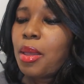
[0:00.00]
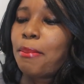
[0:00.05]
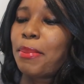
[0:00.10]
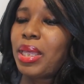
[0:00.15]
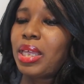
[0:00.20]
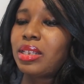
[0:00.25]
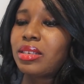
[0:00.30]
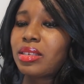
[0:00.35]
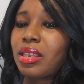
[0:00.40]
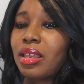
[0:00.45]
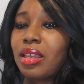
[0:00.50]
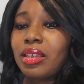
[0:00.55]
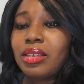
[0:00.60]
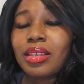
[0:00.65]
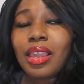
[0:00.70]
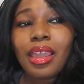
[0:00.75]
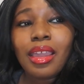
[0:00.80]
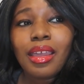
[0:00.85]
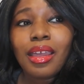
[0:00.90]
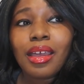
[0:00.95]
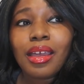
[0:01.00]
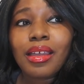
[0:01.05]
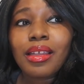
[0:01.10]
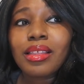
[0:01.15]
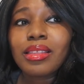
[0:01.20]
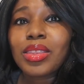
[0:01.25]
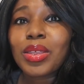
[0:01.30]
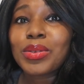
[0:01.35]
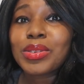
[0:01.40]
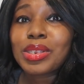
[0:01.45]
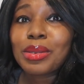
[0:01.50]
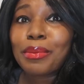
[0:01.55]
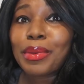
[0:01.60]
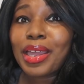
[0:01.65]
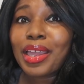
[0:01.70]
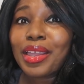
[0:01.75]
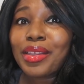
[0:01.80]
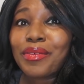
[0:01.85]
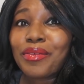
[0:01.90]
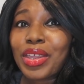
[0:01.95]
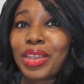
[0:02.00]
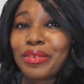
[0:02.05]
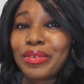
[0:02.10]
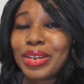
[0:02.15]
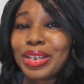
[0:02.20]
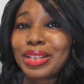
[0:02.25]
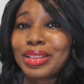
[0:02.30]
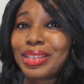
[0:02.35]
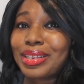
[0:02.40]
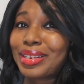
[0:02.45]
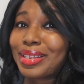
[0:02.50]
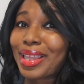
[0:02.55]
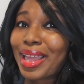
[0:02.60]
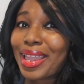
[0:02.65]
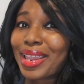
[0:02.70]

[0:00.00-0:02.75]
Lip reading: But yeah, those are my favorite cleaning